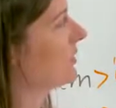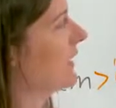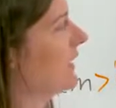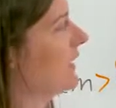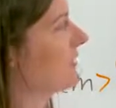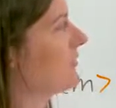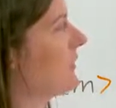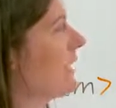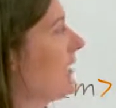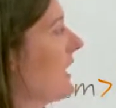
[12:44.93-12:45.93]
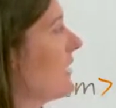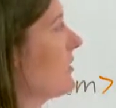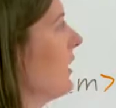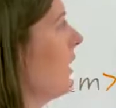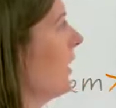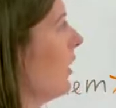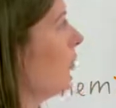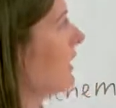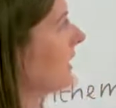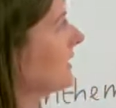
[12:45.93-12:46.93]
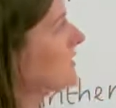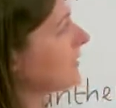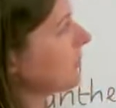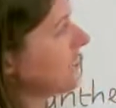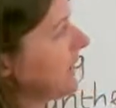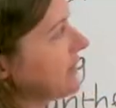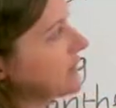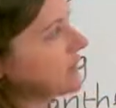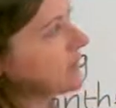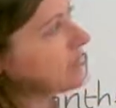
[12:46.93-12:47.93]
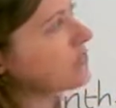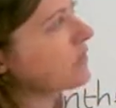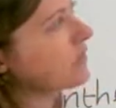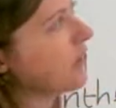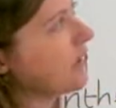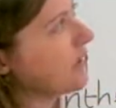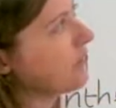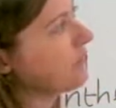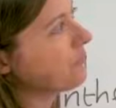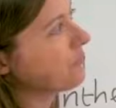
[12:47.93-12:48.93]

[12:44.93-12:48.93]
dialect of English. But in some cases it's also